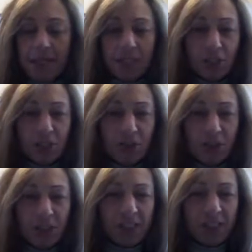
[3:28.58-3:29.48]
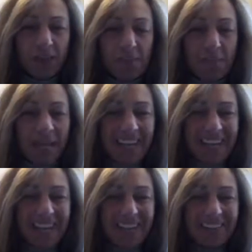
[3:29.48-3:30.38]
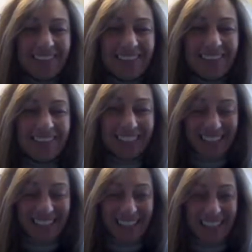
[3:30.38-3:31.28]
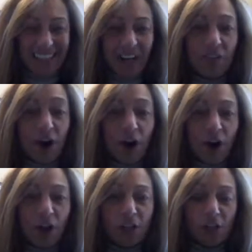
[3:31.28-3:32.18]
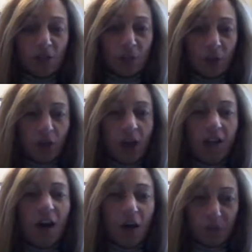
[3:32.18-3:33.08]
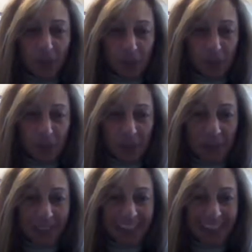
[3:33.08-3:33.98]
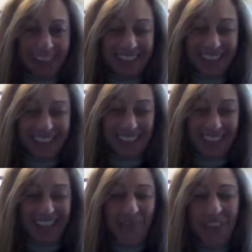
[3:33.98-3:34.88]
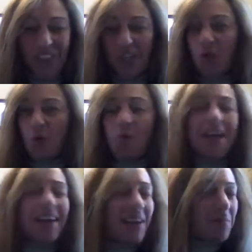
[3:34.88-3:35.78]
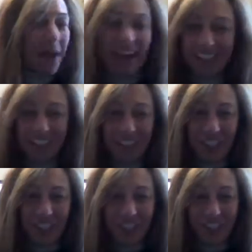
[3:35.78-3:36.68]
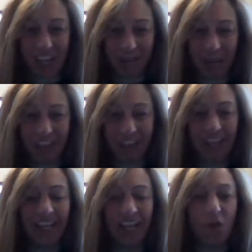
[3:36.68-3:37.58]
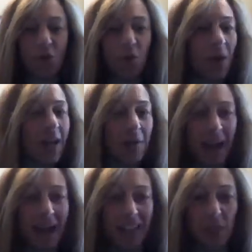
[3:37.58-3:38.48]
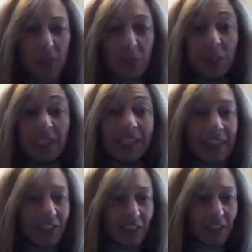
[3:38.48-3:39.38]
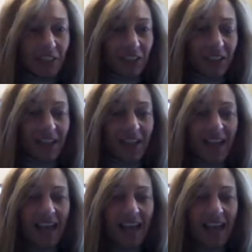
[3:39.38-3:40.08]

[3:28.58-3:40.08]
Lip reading: is to first make a list of all of your accomplishments. That's right. I want you to go way back into your timeline, go way back to when you were little,